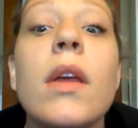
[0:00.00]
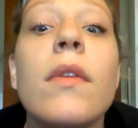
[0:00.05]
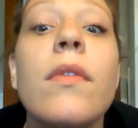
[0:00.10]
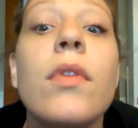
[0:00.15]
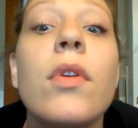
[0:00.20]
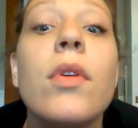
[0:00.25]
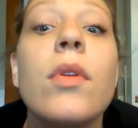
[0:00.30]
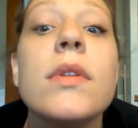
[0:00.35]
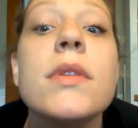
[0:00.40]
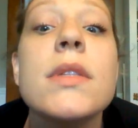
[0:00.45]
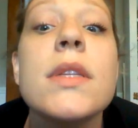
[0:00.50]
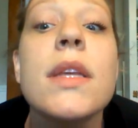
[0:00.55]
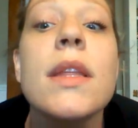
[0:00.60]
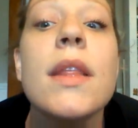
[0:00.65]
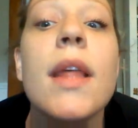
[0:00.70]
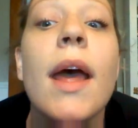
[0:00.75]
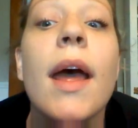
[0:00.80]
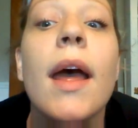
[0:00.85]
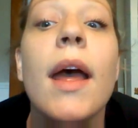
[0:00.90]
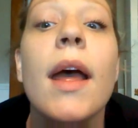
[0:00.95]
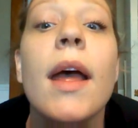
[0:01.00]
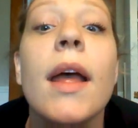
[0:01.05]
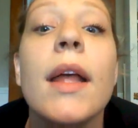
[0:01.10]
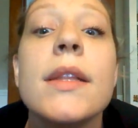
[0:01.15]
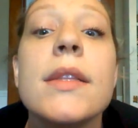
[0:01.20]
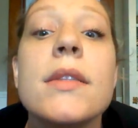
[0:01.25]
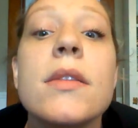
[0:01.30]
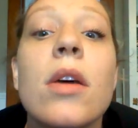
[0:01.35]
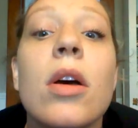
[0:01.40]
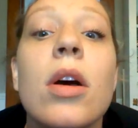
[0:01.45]
If you can see that,
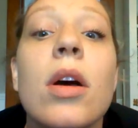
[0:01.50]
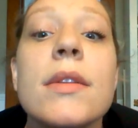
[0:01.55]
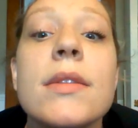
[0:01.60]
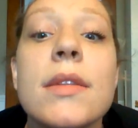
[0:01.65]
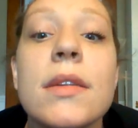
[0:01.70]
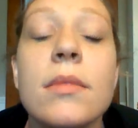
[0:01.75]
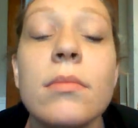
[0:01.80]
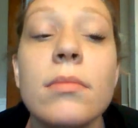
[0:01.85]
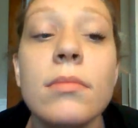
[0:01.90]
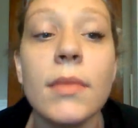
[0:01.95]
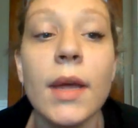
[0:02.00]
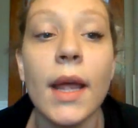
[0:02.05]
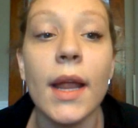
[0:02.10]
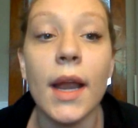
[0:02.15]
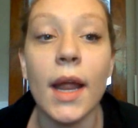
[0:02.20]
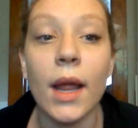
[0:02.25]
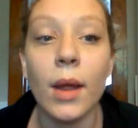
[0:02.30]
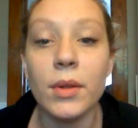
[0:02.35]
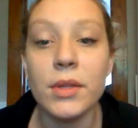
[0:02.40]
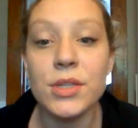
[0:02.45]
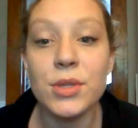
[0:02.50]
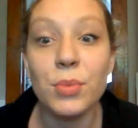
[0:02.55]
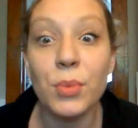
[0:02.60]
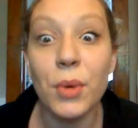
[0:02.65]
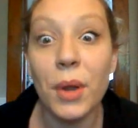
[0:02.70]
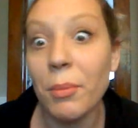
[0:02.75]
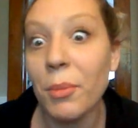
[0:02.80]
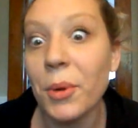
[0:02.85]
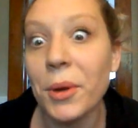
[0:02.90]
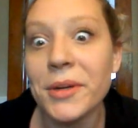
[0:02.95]
it's awesome. And I will do
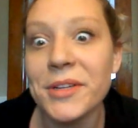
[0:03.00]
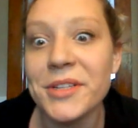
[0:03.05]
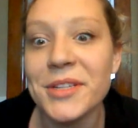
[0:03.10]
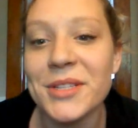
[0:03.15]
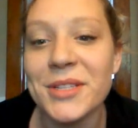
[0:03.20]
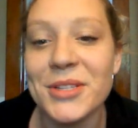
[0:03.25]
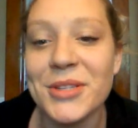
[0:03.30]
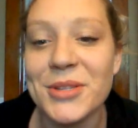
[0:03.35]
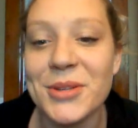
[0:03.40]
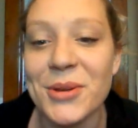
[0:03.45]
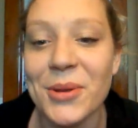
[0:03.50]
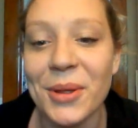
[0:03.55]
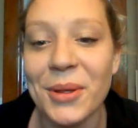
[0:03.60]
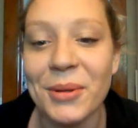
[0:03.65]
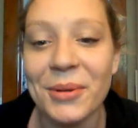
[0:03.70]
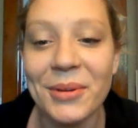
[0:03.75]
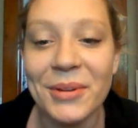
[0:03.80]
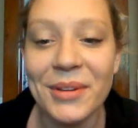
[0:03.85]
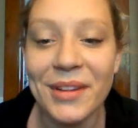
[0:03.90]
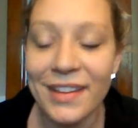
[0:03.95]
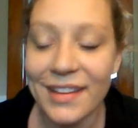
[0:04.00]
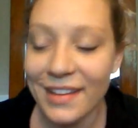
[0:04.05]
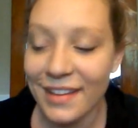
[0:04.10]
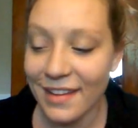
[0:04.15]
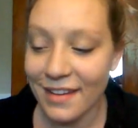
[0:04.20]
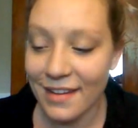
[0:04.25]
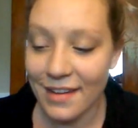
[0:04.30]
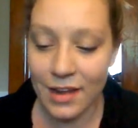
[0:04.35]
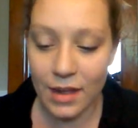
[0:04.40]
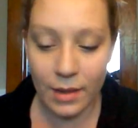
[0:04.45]
one more just to show you
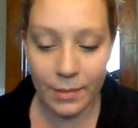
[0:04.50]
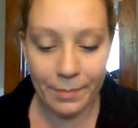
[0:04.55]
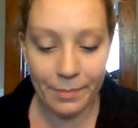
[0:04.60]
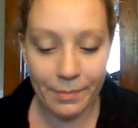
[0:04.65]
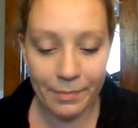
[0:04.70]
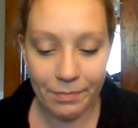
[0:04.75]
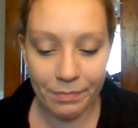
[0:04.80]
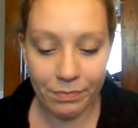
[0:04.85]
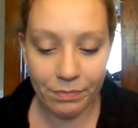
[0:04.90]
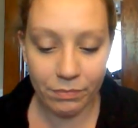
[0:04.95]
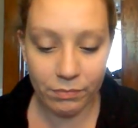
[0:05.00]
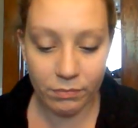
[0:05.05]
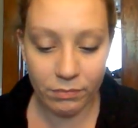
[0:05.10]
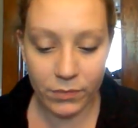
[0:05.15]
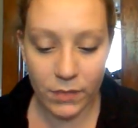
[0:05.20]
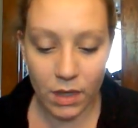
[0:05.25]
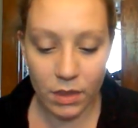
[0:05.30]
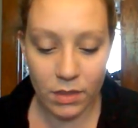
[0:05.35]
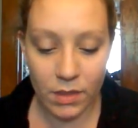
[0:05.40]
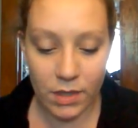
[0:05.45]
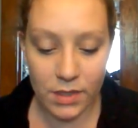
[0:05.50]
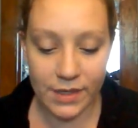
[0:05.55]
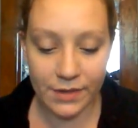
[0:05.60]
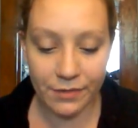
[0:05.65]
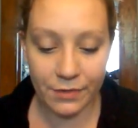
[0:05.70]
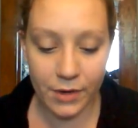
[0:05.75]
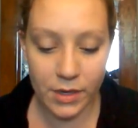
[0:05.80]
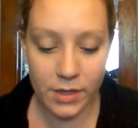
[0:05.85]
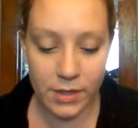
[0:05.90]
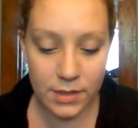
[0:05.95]
the
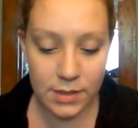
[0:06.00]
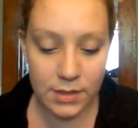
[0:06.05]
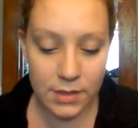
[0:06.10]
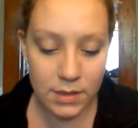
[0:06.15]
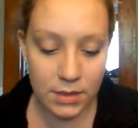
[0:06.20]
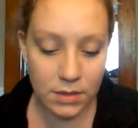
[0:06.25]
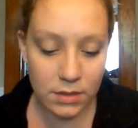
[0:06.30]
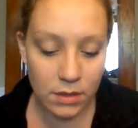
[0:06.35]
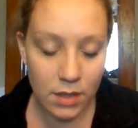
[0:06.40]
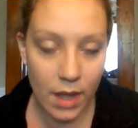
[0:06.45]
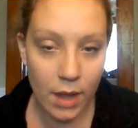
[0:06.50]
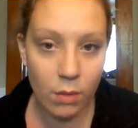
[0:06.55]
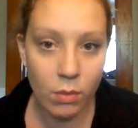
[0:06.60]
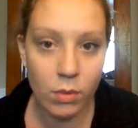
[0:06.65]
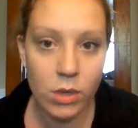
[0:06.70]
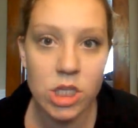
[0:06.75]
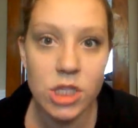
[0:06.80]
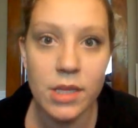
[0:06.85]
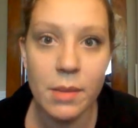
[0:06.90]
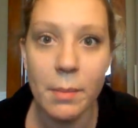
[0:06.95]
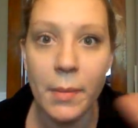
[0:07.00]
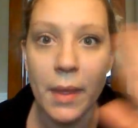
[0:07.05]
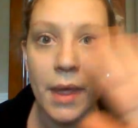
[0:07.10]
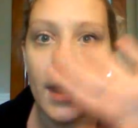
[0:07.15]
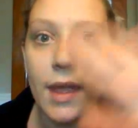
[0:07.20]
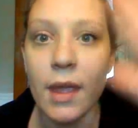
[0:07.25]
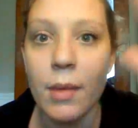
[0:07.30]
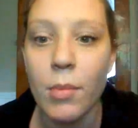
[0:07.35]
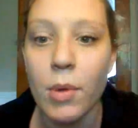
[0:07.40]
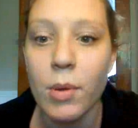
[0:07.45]
difference. I wish that my
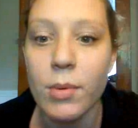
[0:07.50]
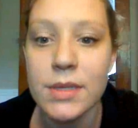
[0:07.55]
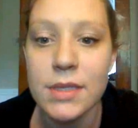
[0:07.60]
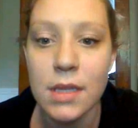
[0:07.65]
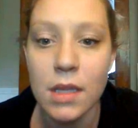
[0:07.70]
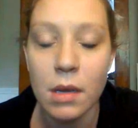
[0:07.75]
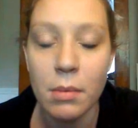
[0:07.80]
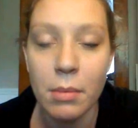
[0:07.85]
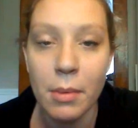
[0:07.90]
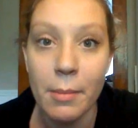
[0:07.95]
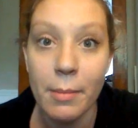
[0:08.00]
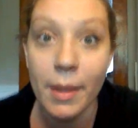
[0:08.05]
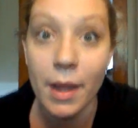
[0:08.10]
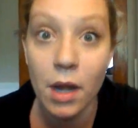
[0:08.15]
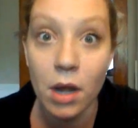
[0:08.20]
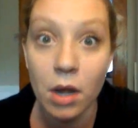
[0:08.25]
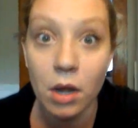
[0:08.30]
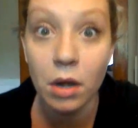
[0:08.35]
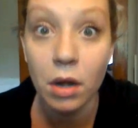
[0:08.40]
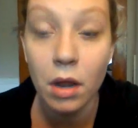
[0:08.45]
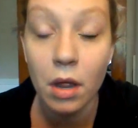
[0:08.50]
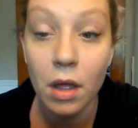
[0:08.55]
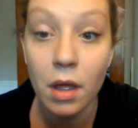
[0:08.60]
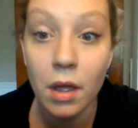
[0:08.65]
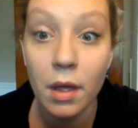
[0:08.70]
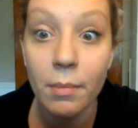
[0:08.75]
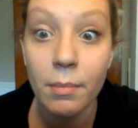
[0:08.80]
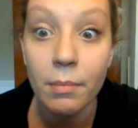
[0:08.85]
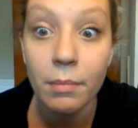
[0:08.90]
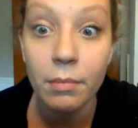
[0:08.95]
camera was a little bit
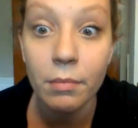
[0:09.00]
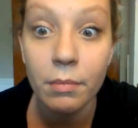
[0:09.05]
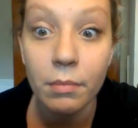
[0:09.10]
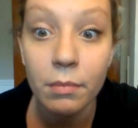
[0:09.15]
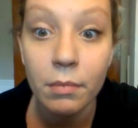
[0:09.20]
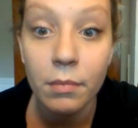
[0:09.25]
better,